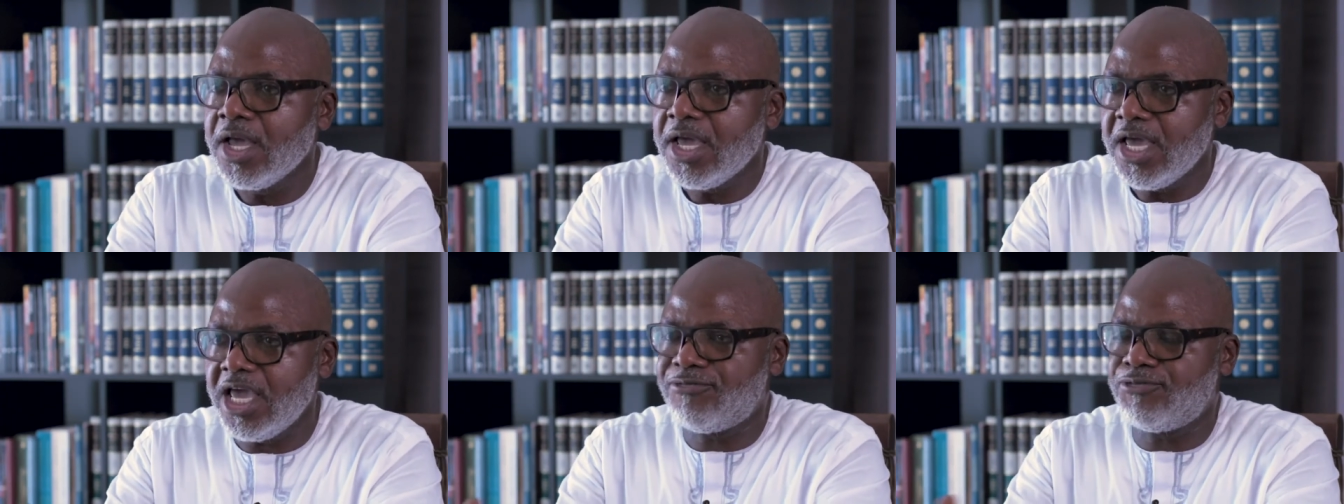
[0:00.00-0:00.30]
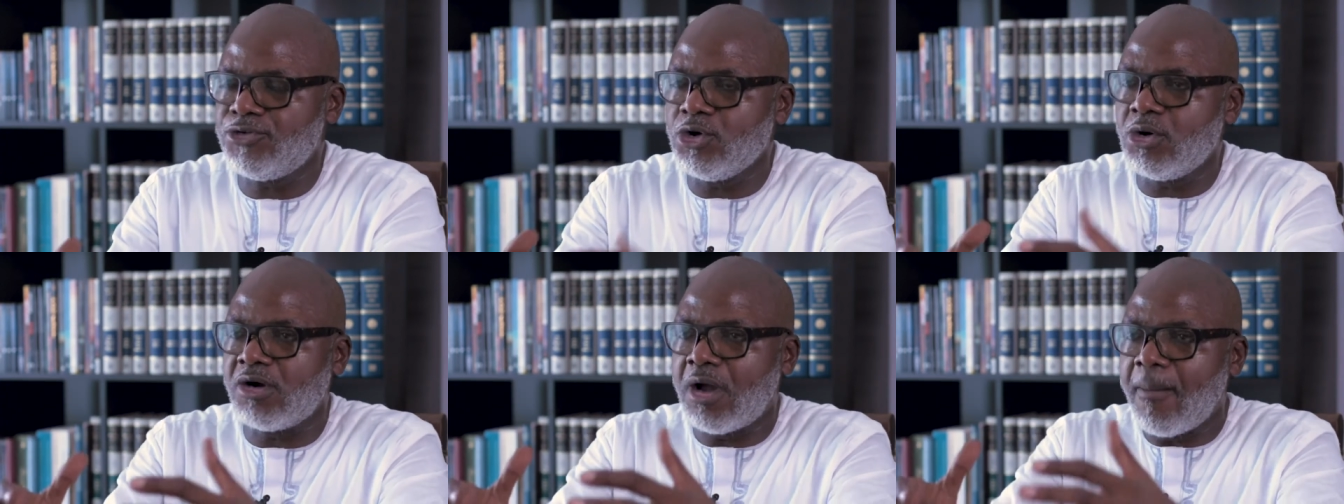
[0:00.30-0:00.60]
If
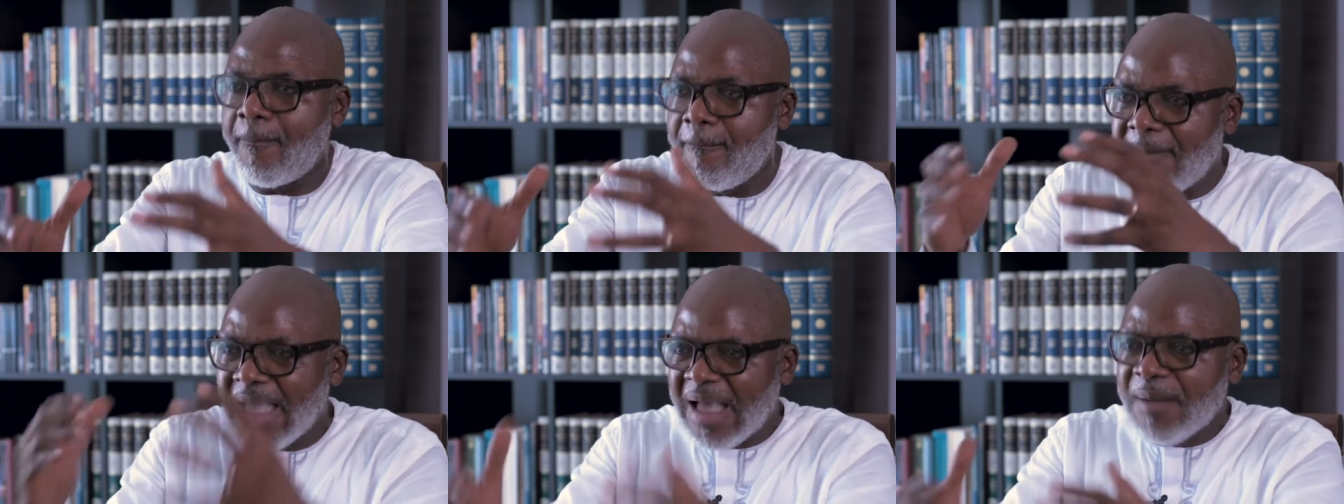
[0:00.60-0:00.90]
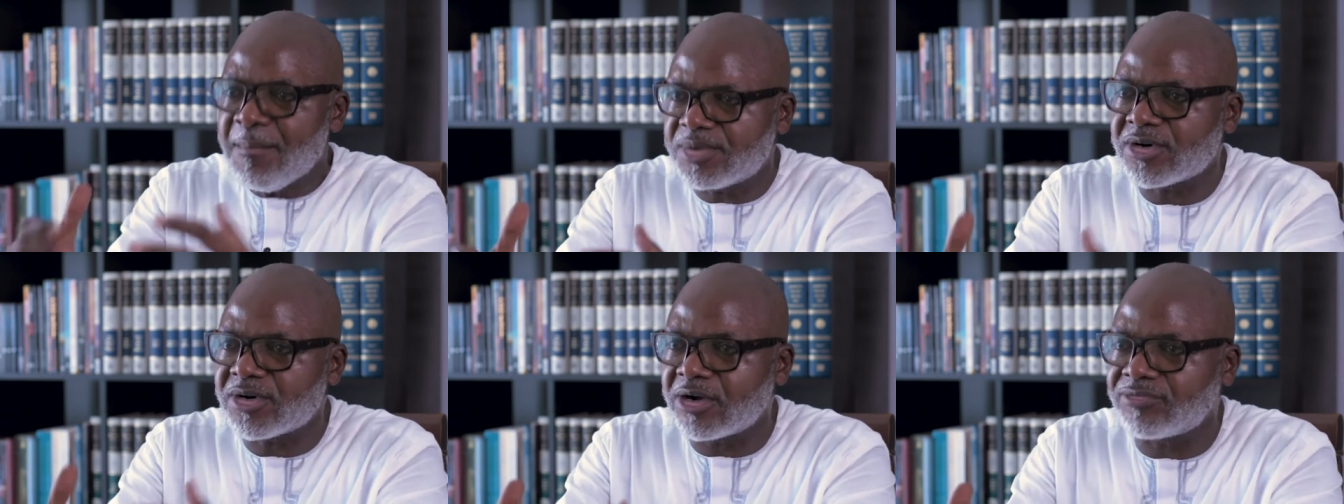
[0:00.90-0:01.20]
you're a
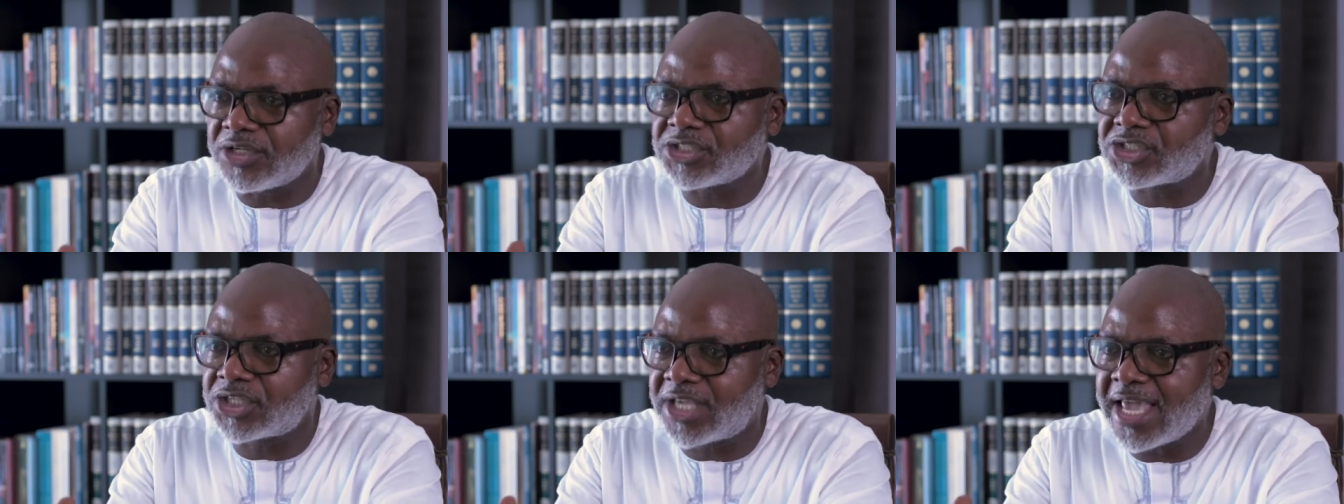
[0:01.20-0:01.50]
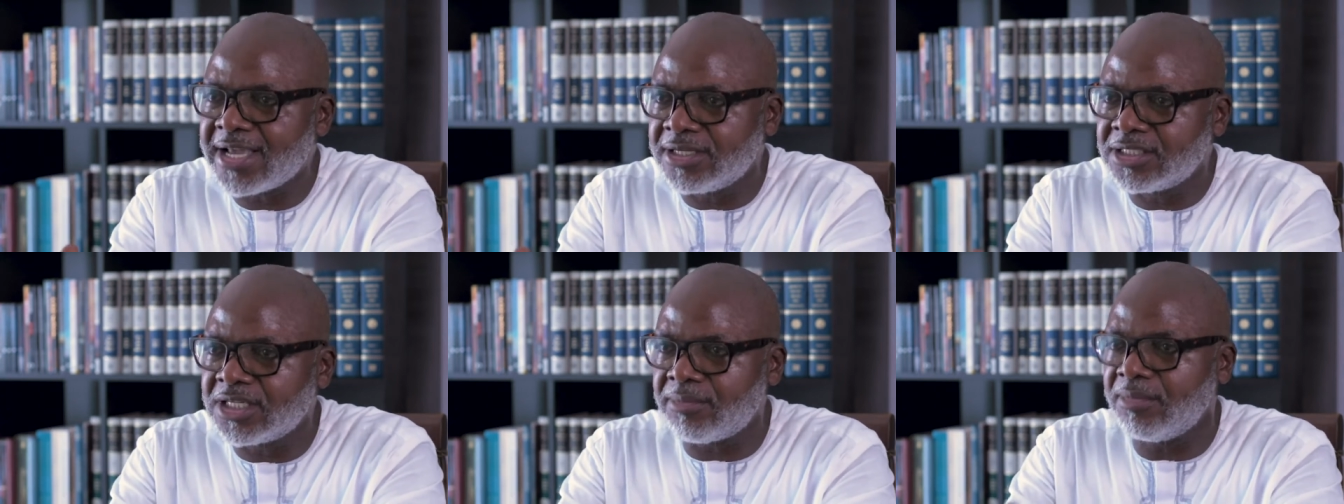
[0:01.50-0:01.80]
member of this
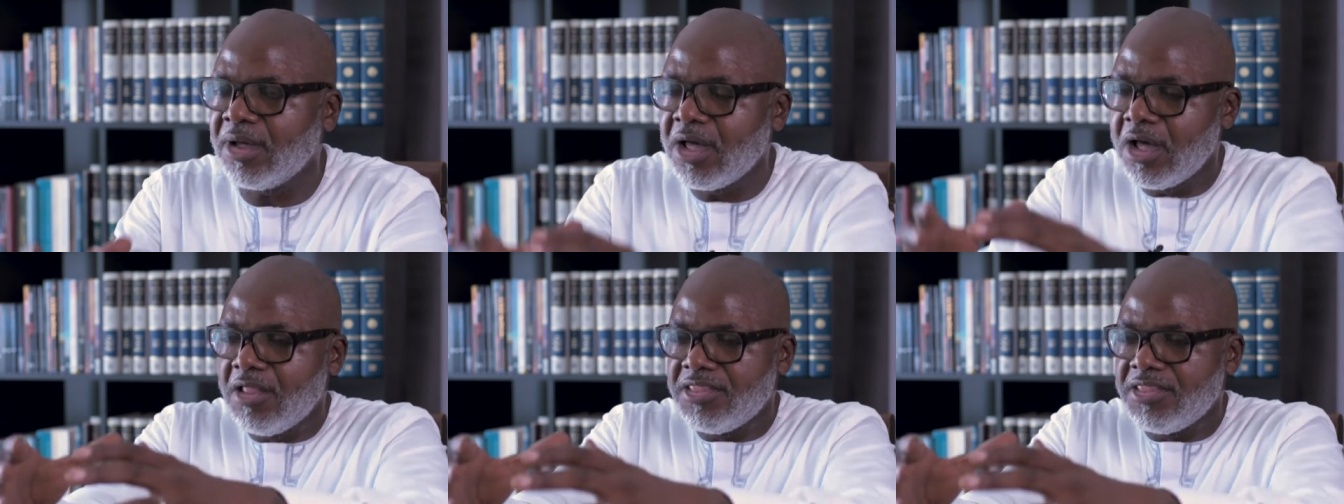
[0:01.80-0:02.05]
kingdom,